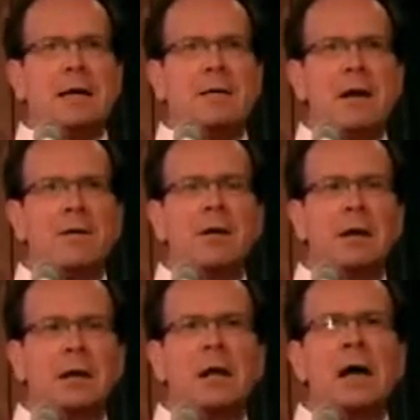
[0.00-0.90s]

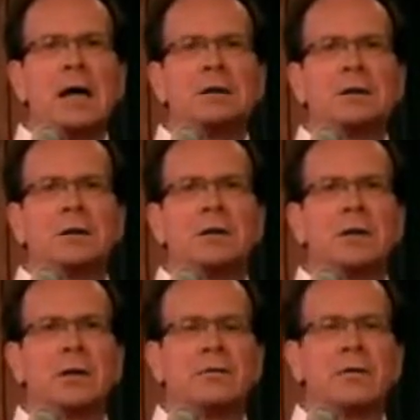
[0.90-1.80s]
therein lies a good
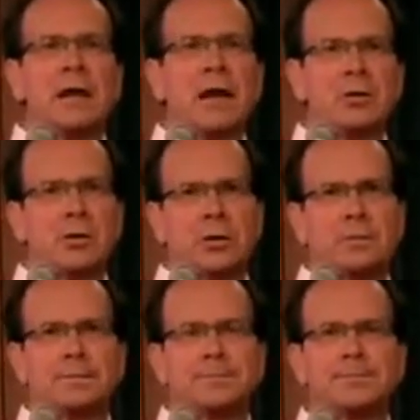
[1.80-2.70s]
deal of the danger.
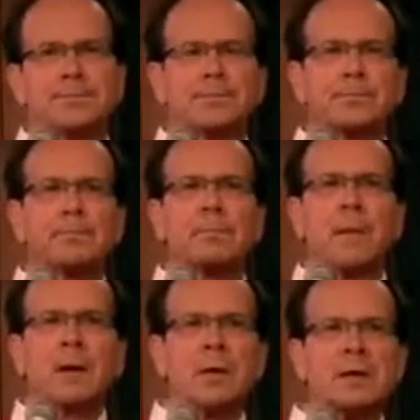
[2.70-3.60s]

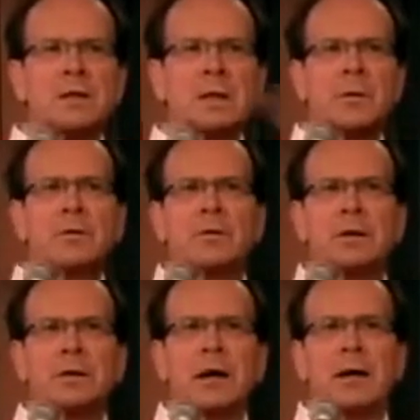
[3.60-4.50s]
I want to skip over
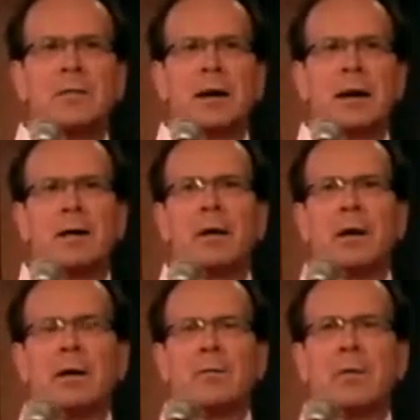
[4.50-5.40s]
and talk about
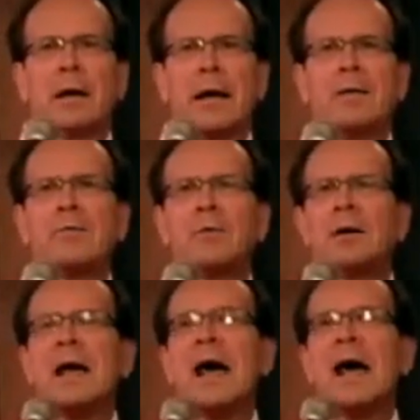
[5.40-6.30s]
what
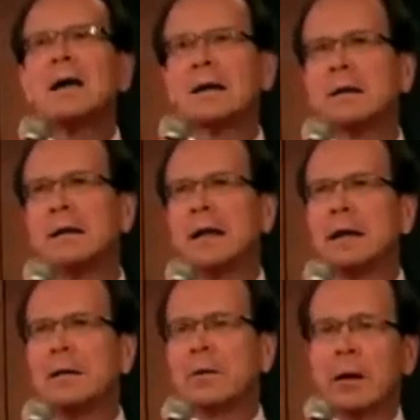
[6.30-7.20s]
everyone technically
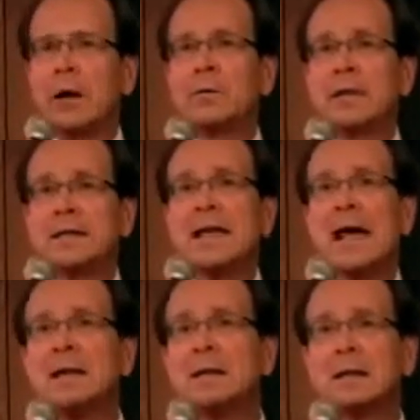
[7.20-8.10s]
agrees
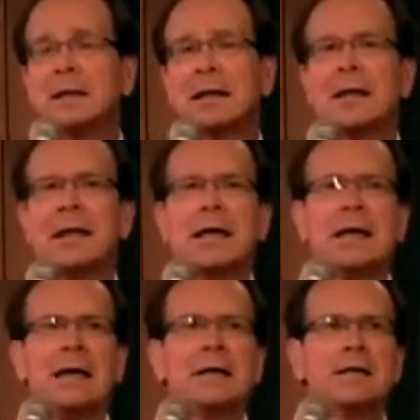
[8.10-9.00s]
technically
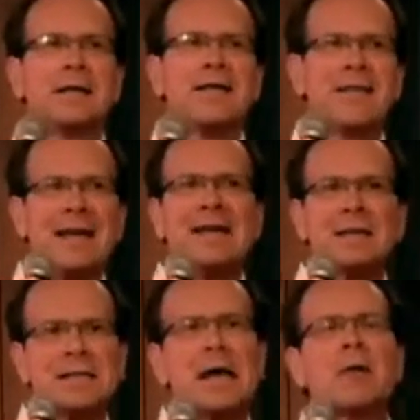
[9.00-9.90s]
is the
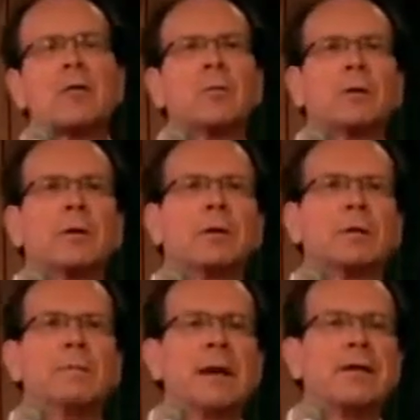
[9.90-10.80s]
desirable
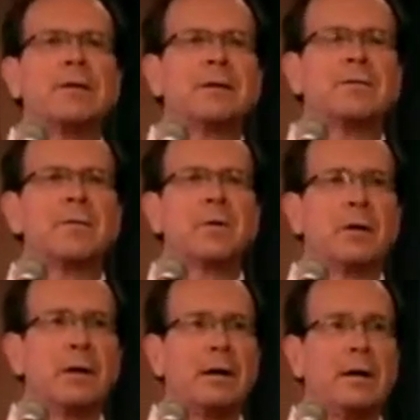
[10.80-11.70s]
method
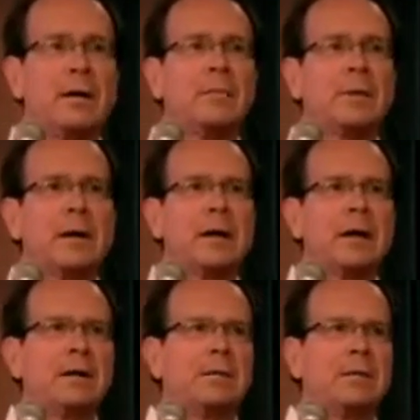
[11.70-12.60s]
for implementing